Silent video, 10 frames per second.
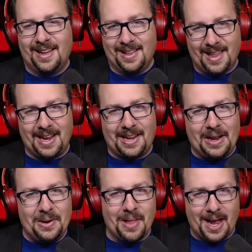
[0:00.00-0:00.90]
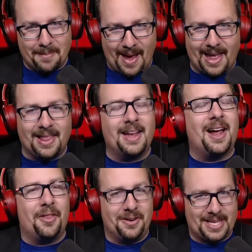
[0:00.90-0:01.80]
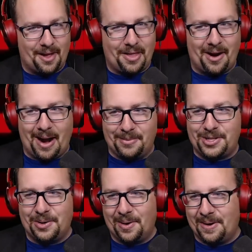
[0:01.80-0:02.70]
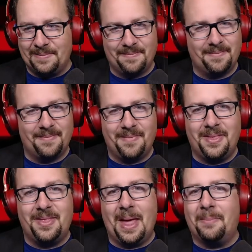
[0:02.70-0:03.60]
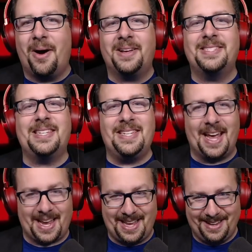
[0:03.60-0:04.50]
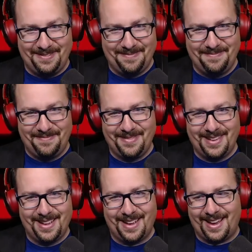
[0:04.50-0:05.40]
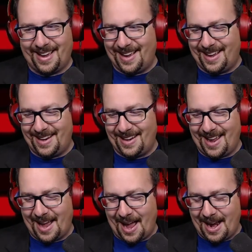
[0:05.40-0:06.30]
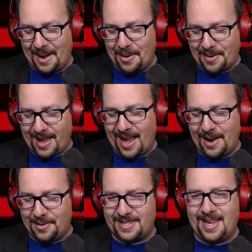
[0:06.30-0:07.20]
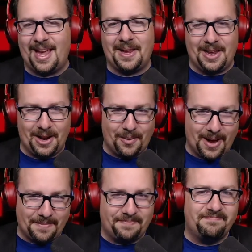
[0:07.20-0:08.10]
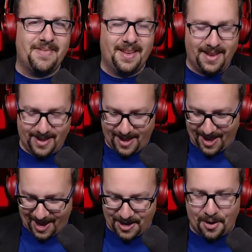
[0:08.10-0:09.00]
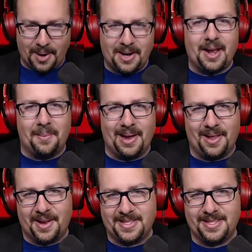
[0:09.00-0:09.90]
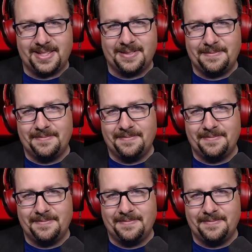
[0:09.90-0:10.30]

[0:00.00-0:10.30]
Like you, like Matt, like others out there, I'm sure, that boss is a dick. And I'm okay with saying, you know what? I know when to cut my losses.